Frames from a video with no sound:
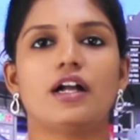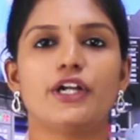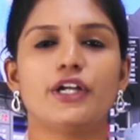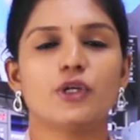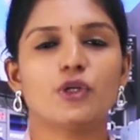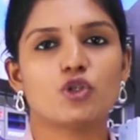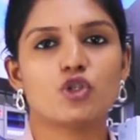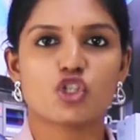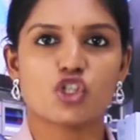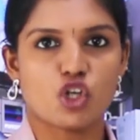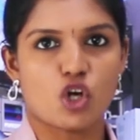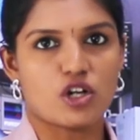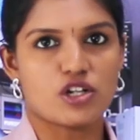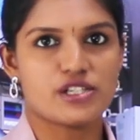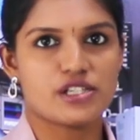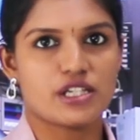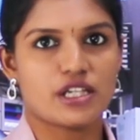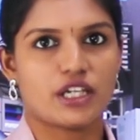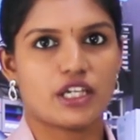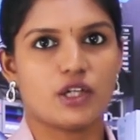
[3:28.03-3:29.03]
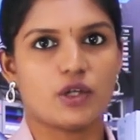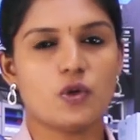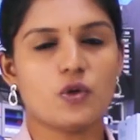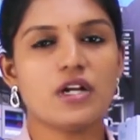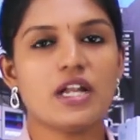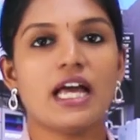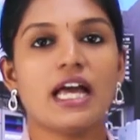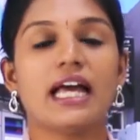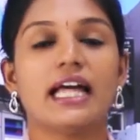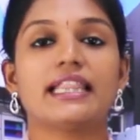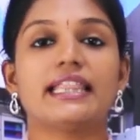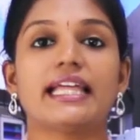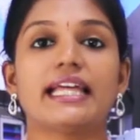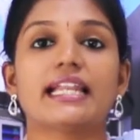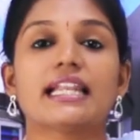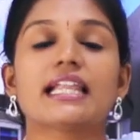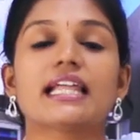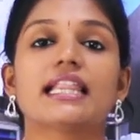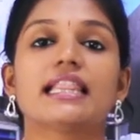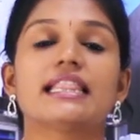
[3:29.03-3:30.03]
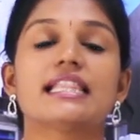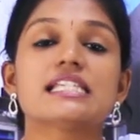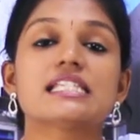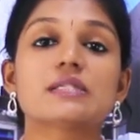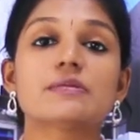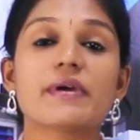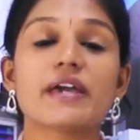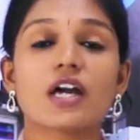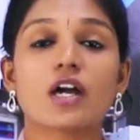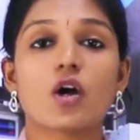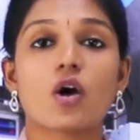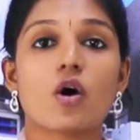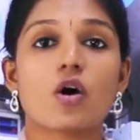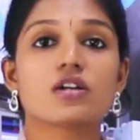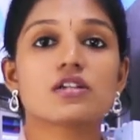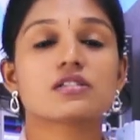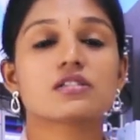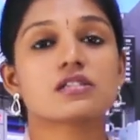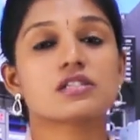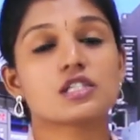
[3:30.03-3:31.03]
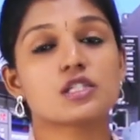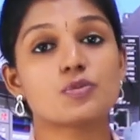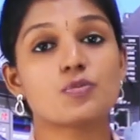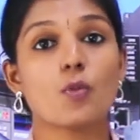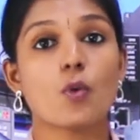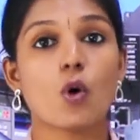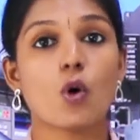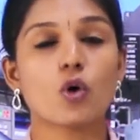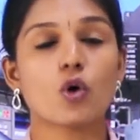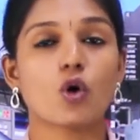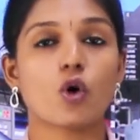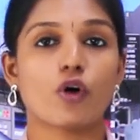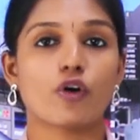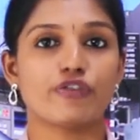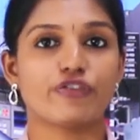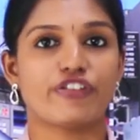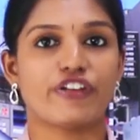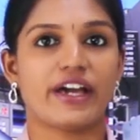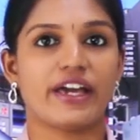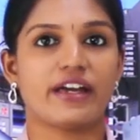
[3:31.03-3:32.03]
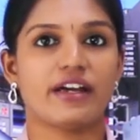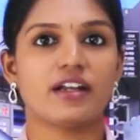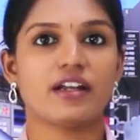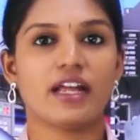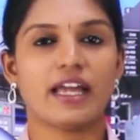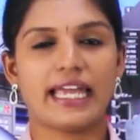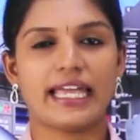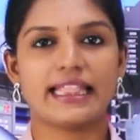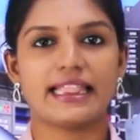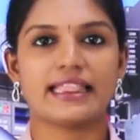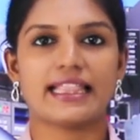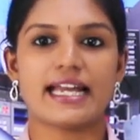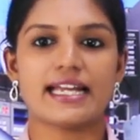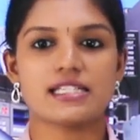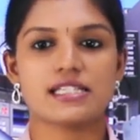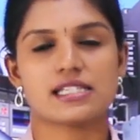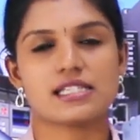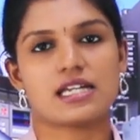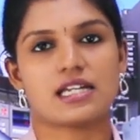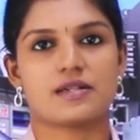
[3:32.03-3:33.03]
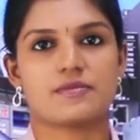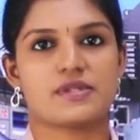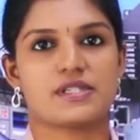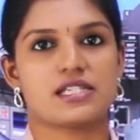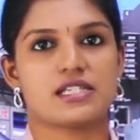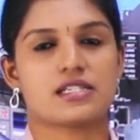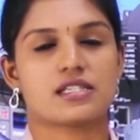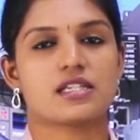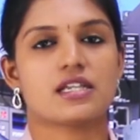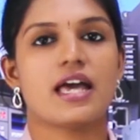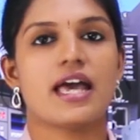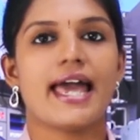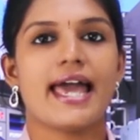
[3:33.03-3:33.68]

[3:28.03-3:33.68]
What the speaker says: due to short circuit, then this may cause smoke or fire in that circumstance.